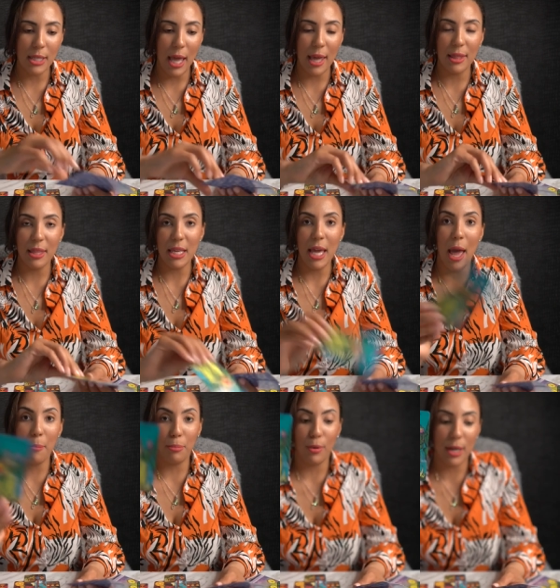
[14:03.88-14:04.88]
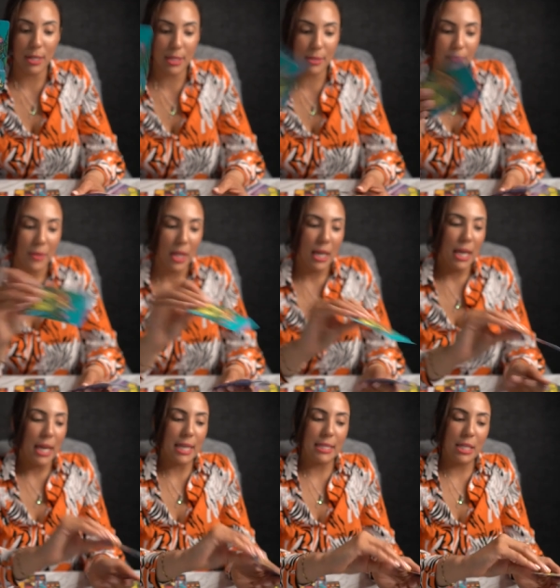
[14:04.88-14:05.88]
and the Empress.
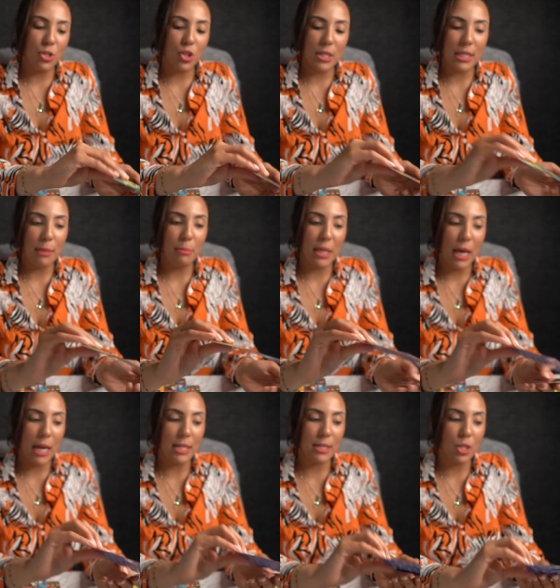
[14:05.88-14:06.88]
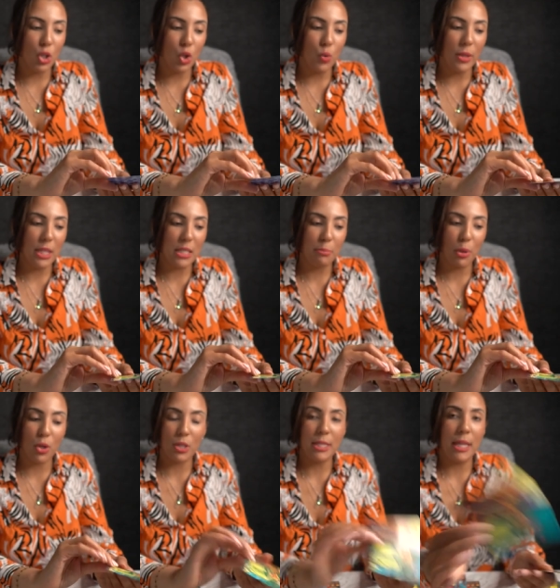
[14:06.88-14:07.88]
It's interesting because you and this
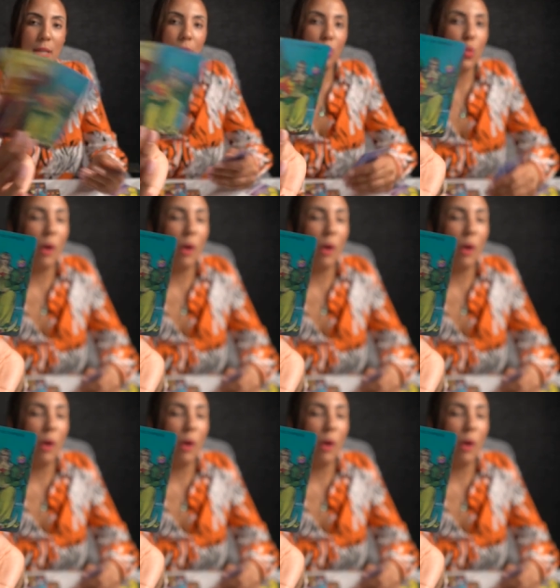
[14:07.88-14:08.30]
person,